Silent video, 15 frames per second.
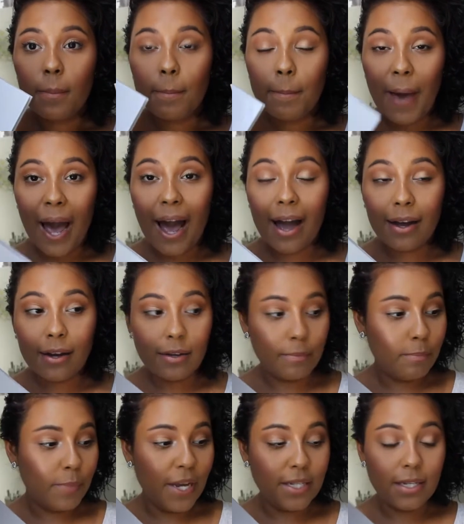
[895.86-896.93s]
pack
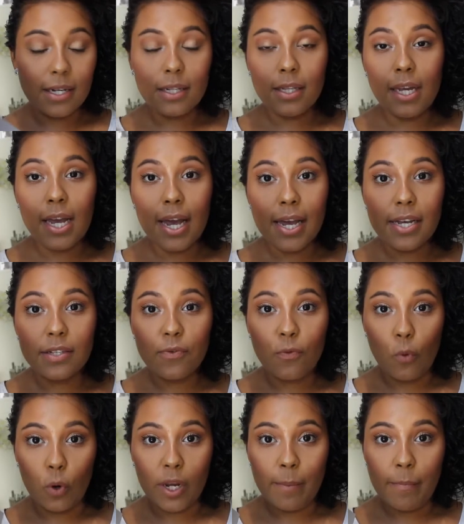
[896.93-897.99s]
basically is
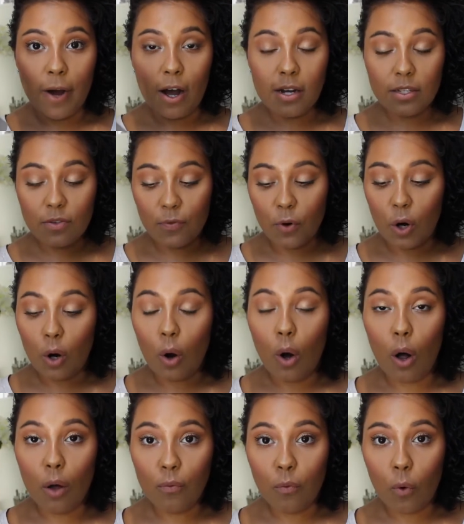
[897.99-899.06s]
40 bucks for
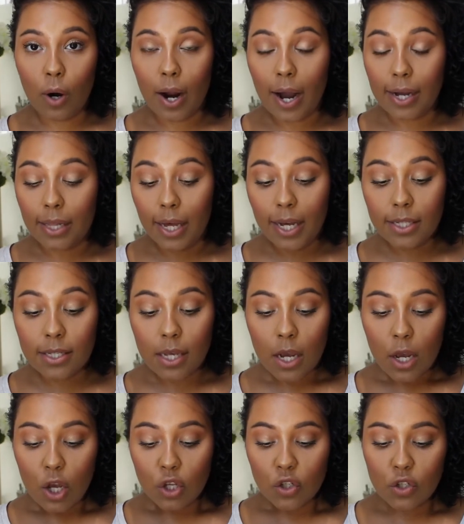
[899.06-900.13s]
all 4 highlights.
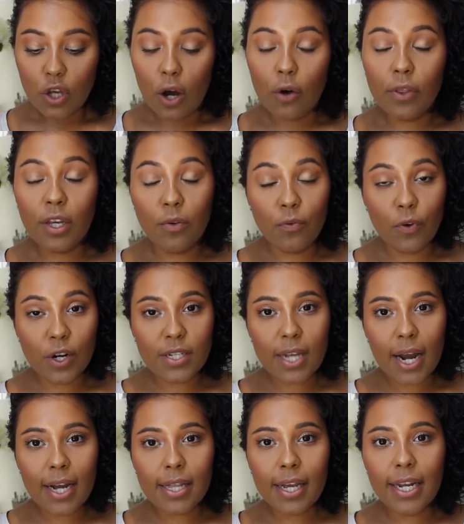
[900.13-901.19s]
So the first
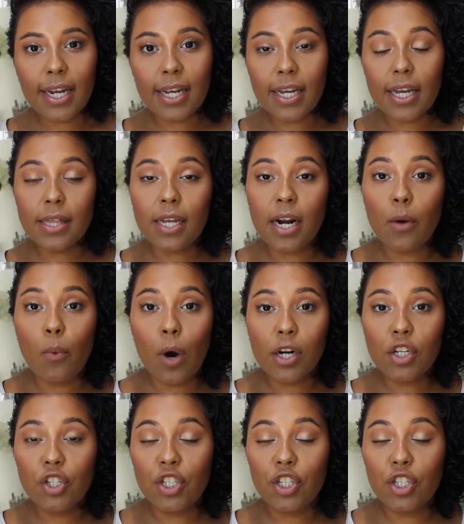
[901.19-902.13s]
highlighting kit that I want to